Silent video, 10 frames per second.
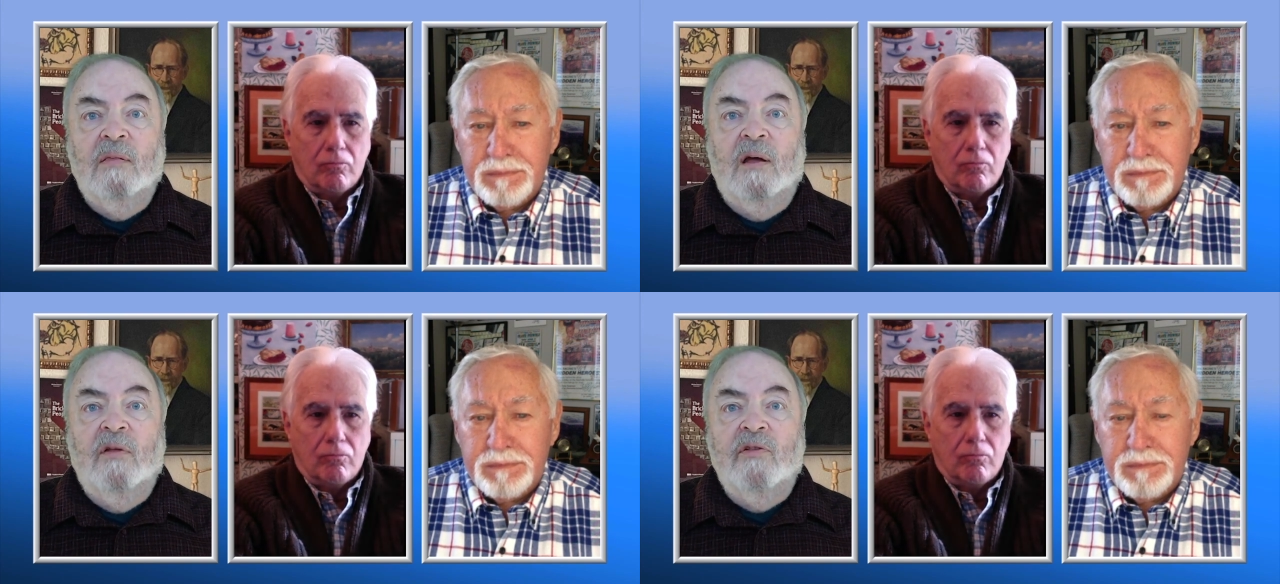
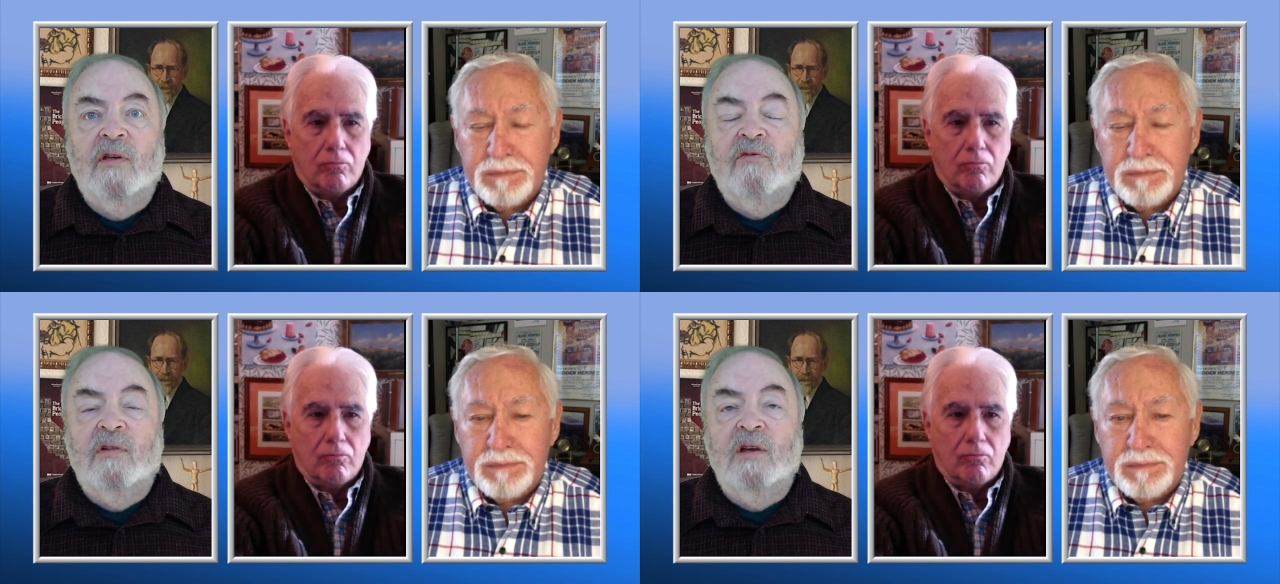Speaker 1: lot of the
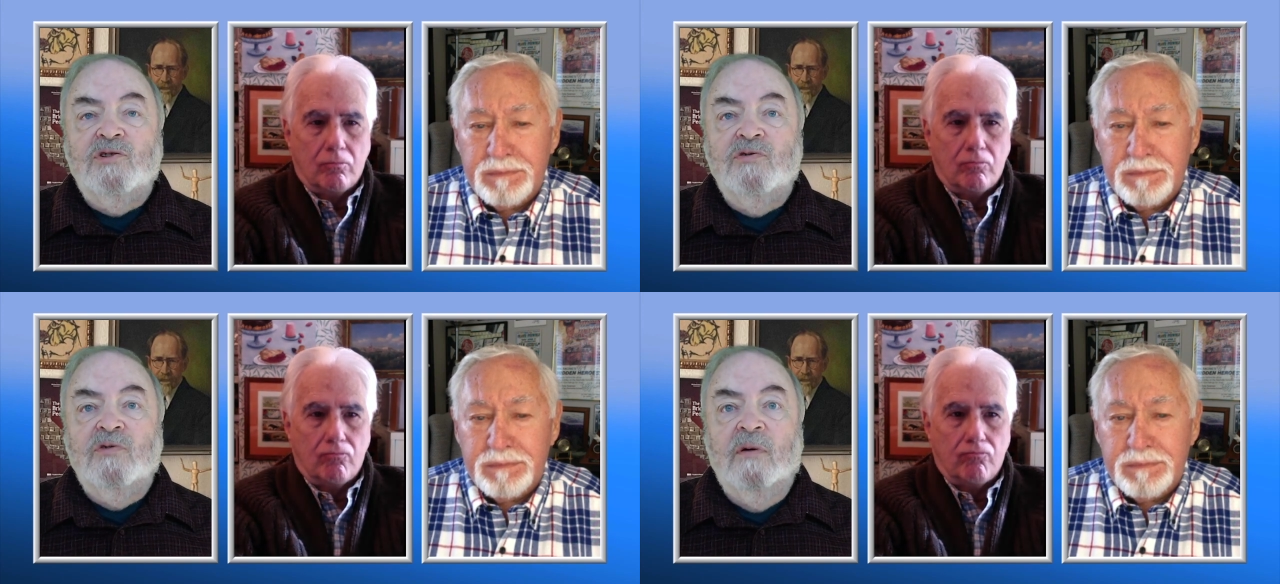
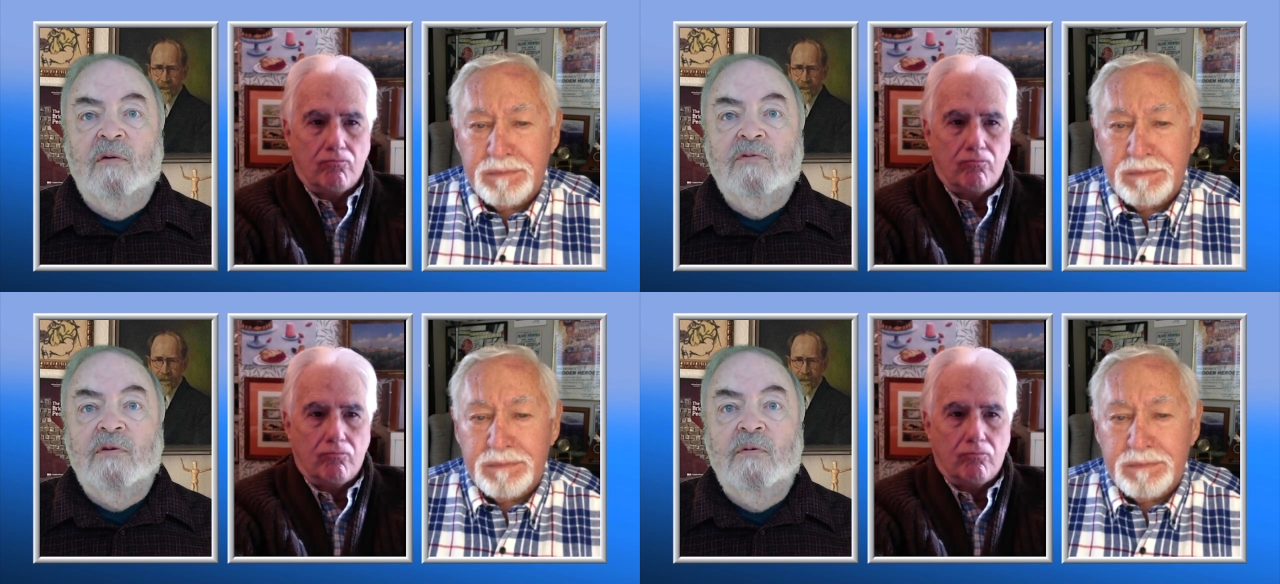destinations you go
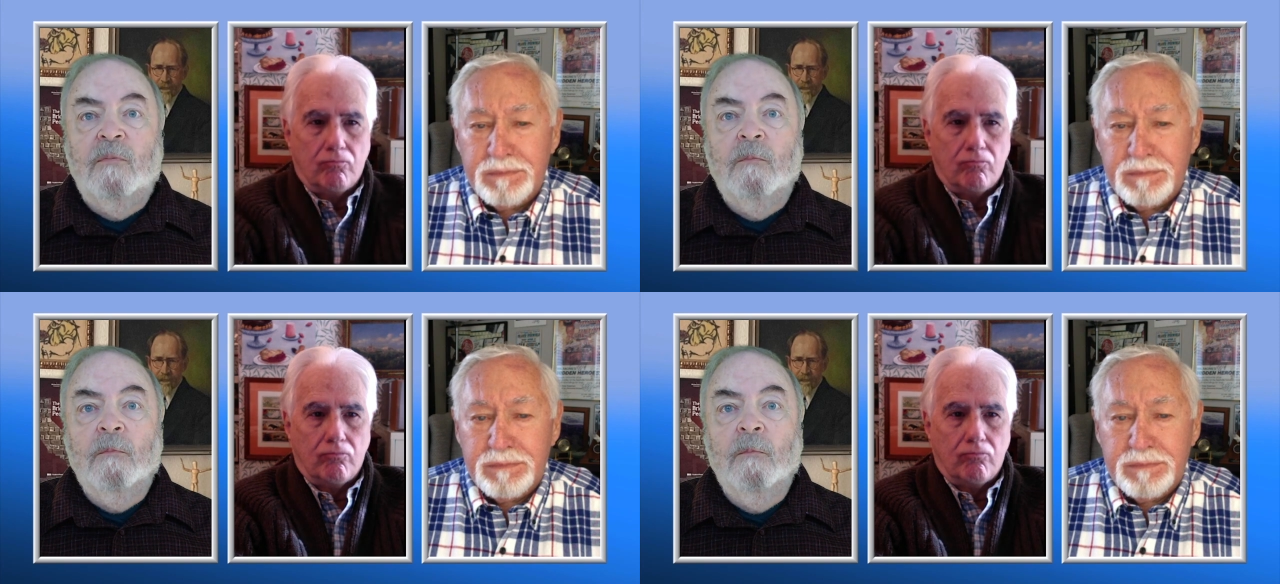to?
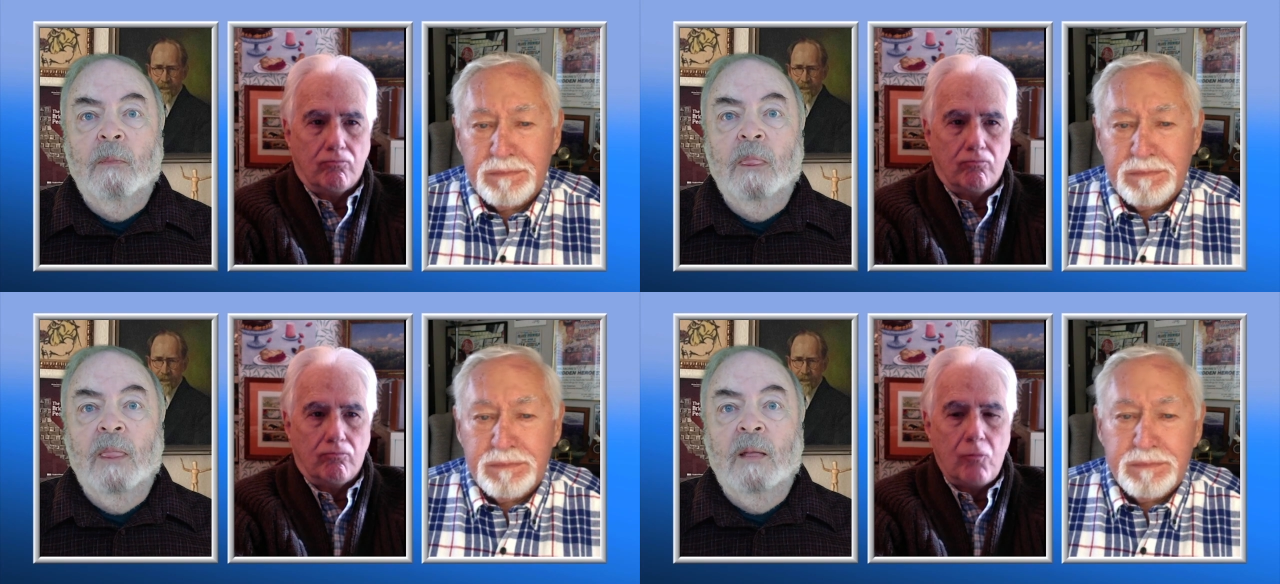
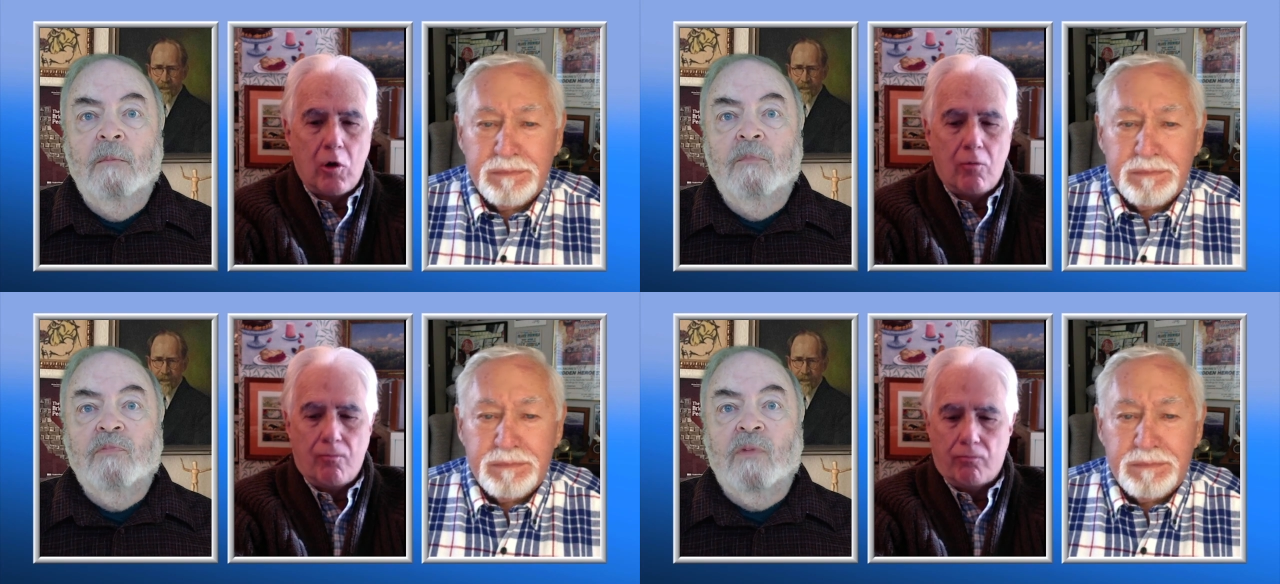
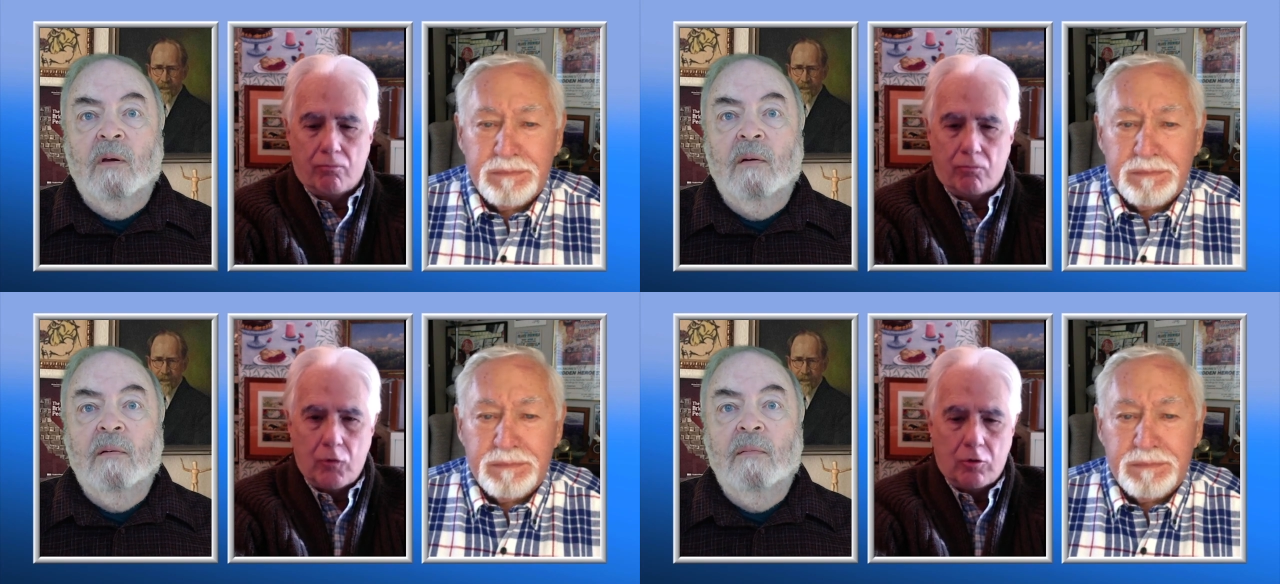
Speaker 2: No.
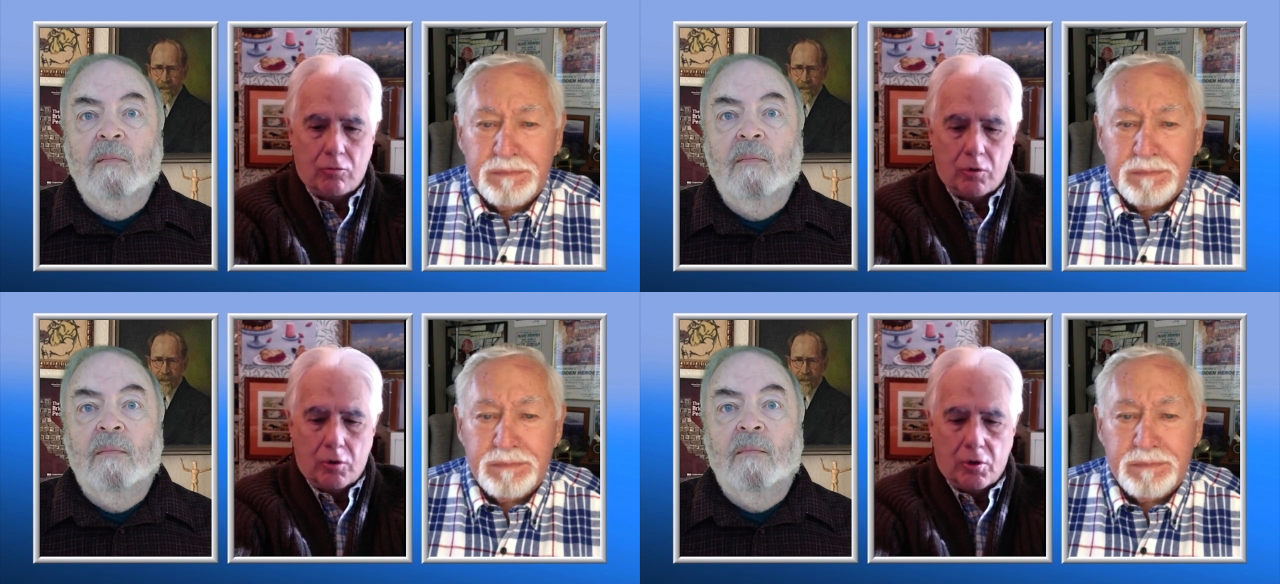
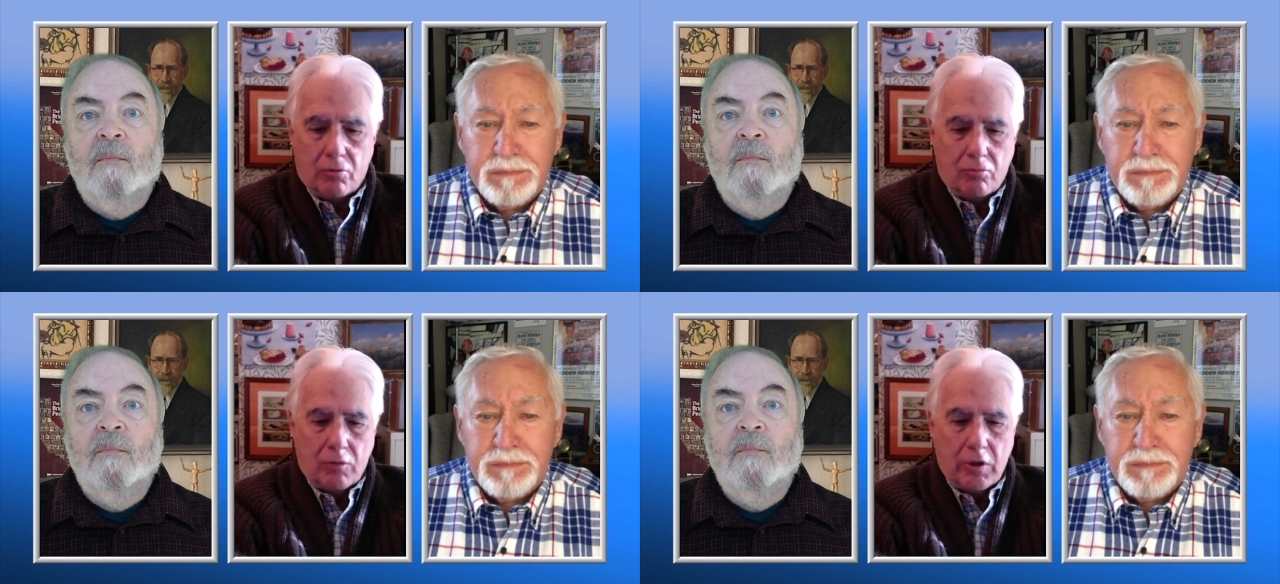
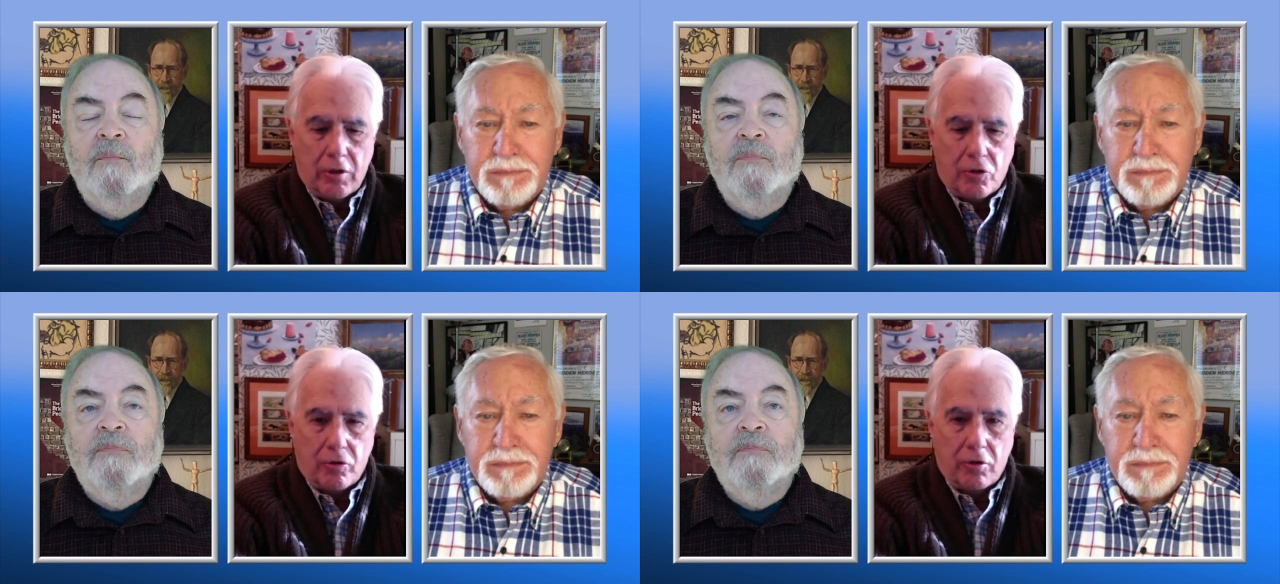
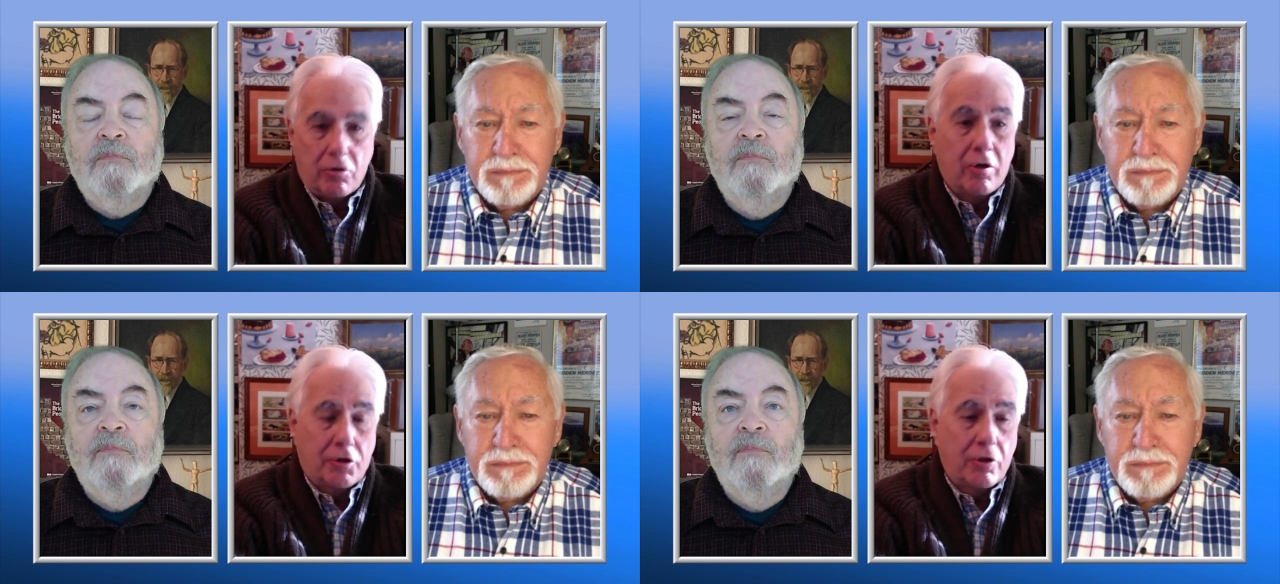No,
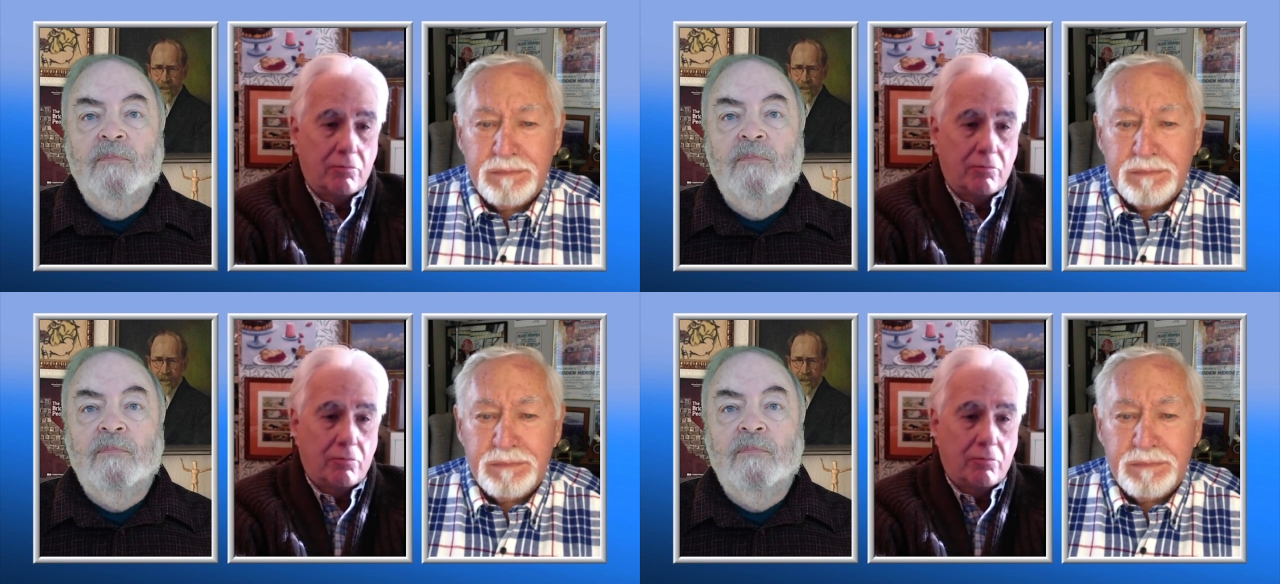there are